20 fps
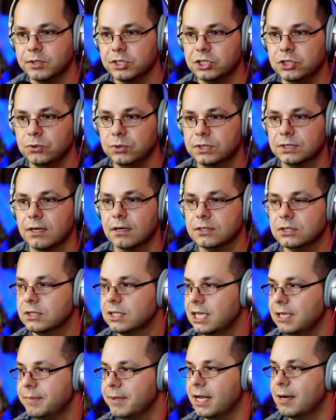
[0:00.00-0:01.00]
2 starts. So
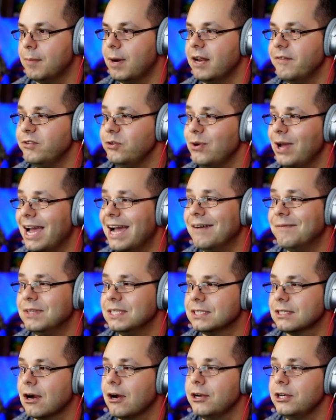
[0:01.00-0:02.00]
keep that in mind. If you have
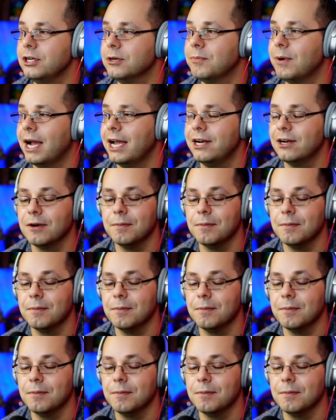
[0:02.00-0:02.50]
this card in your binder,